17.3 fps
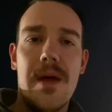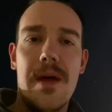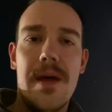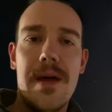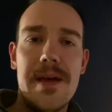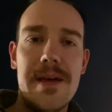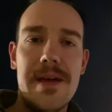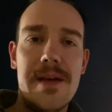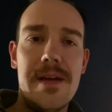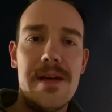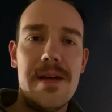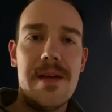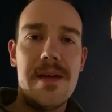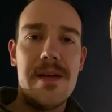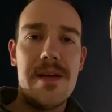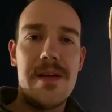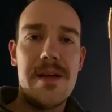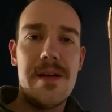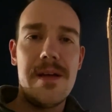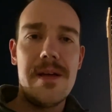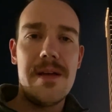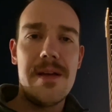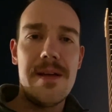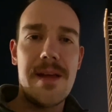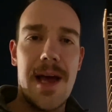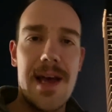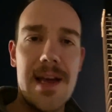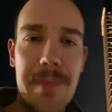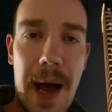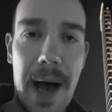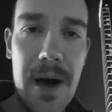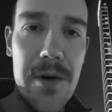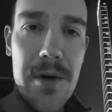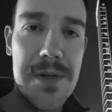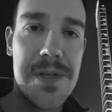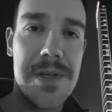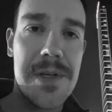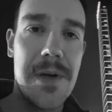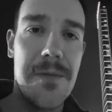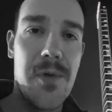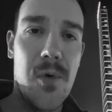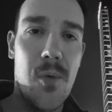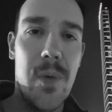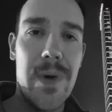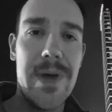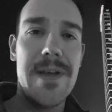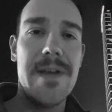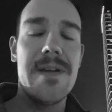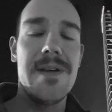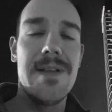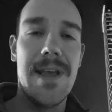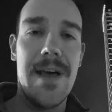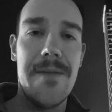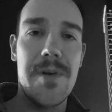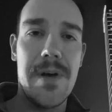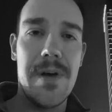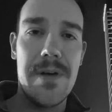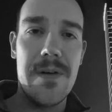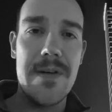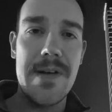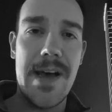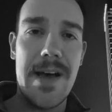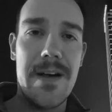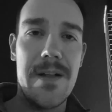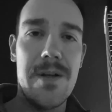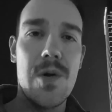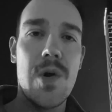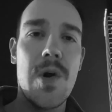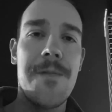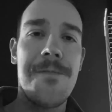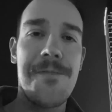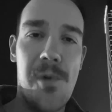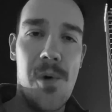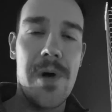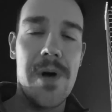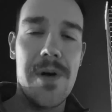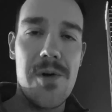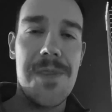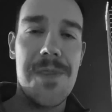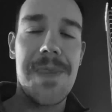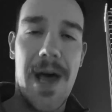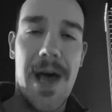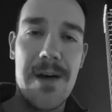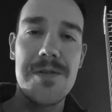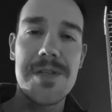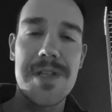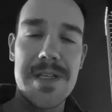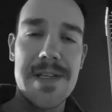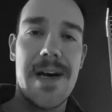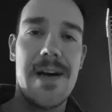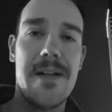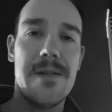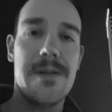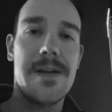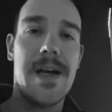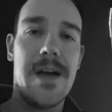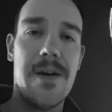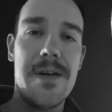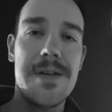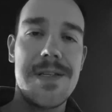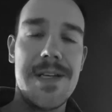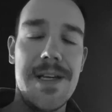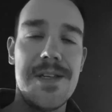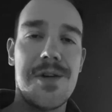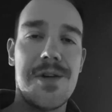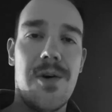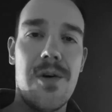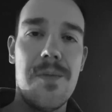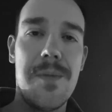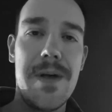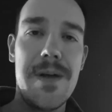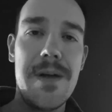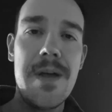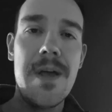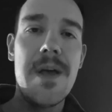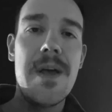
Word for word: And I am out of the Wynn. $1,100, $400,000 guaranteed tournament.